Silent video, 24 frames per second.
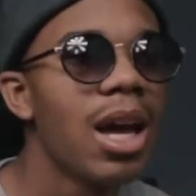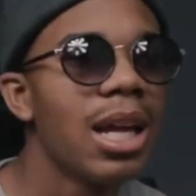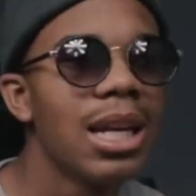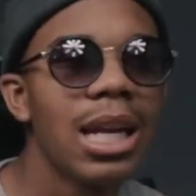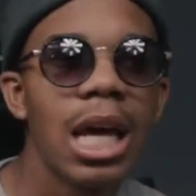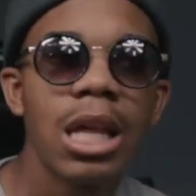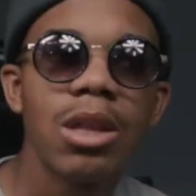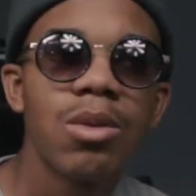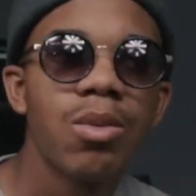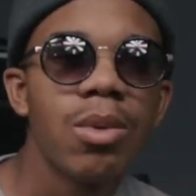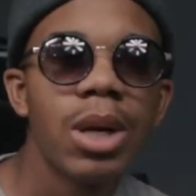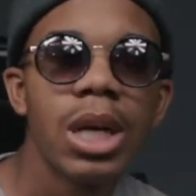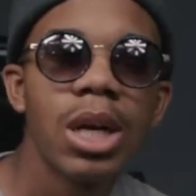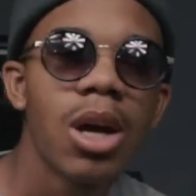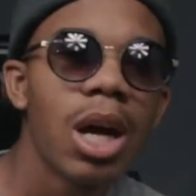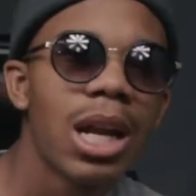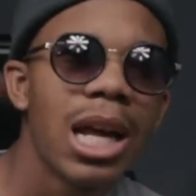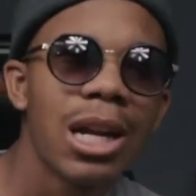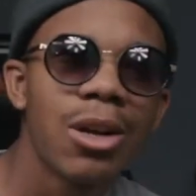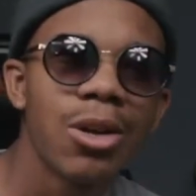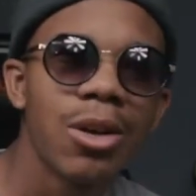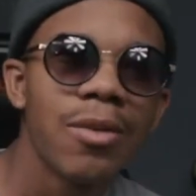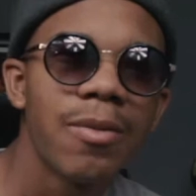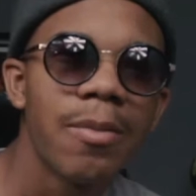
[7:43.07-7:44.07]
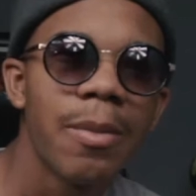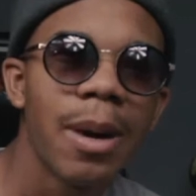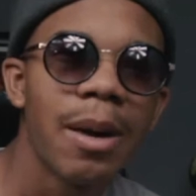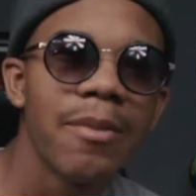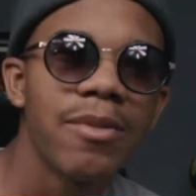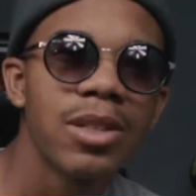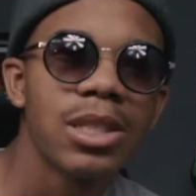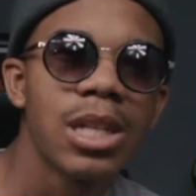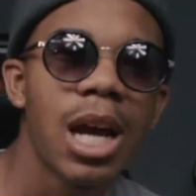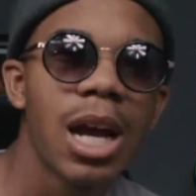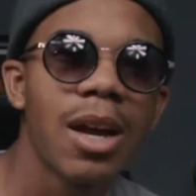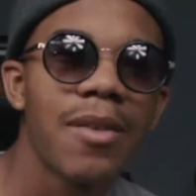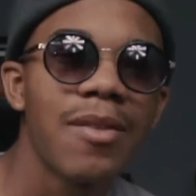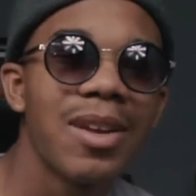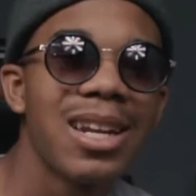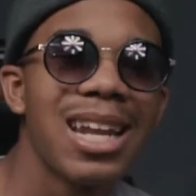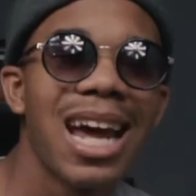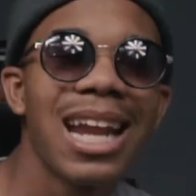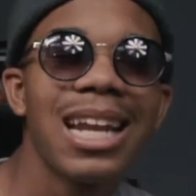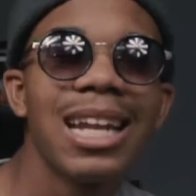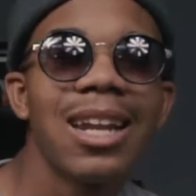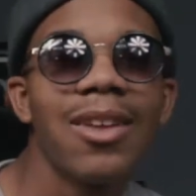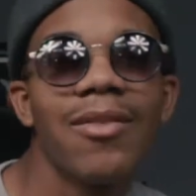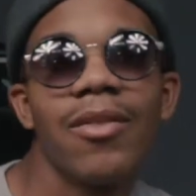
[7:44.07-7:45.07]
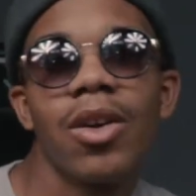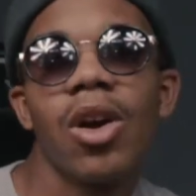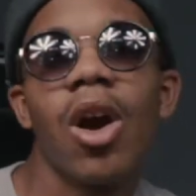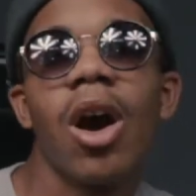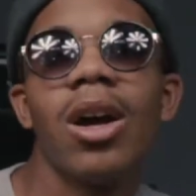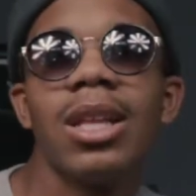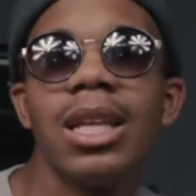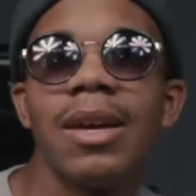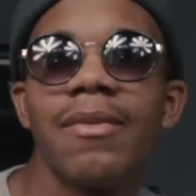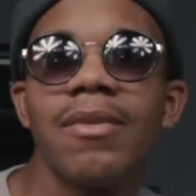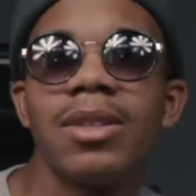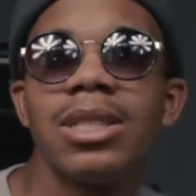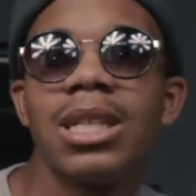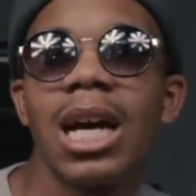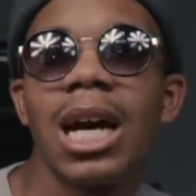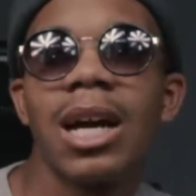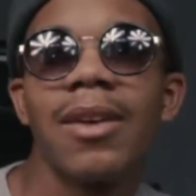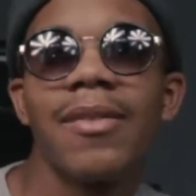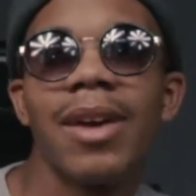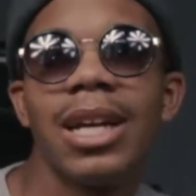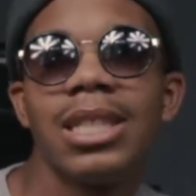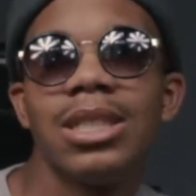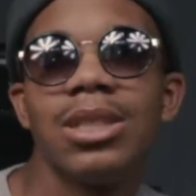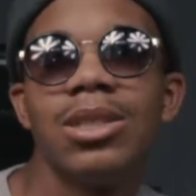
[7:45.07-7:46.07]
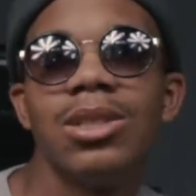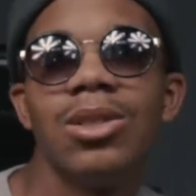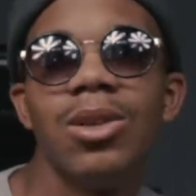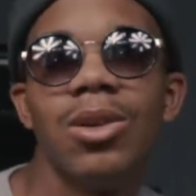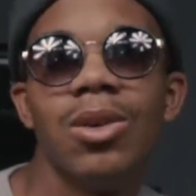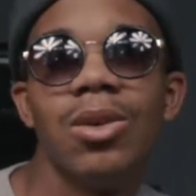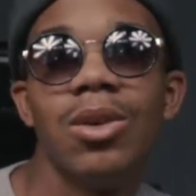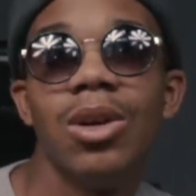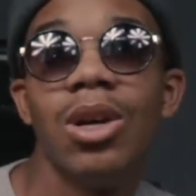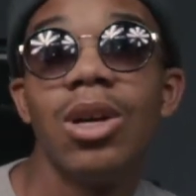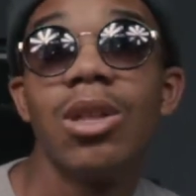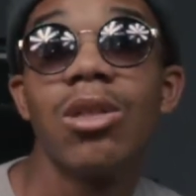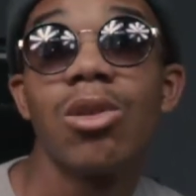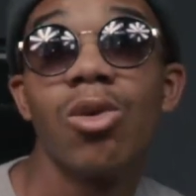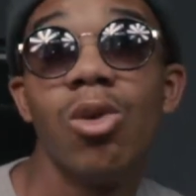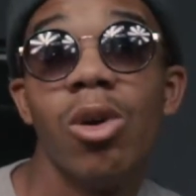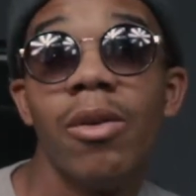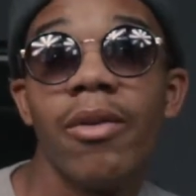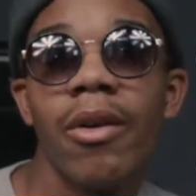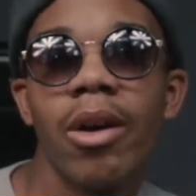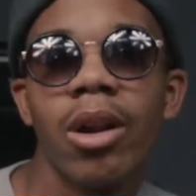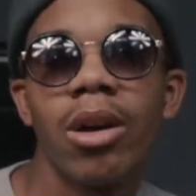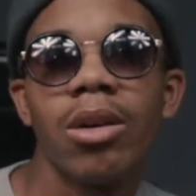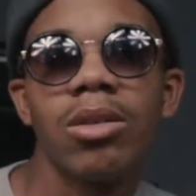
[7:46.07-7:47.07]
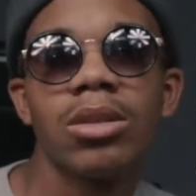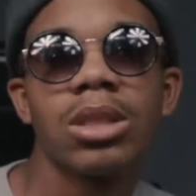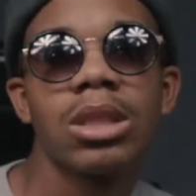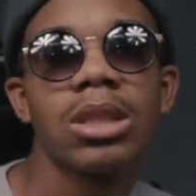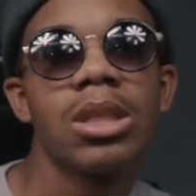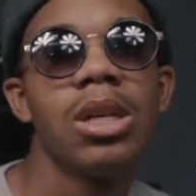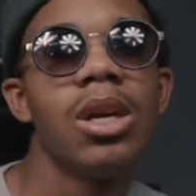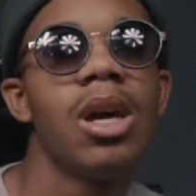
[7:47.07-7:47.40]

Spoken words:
That's really all I knew about photography, and I didn't even call that photography. I just knew school photos.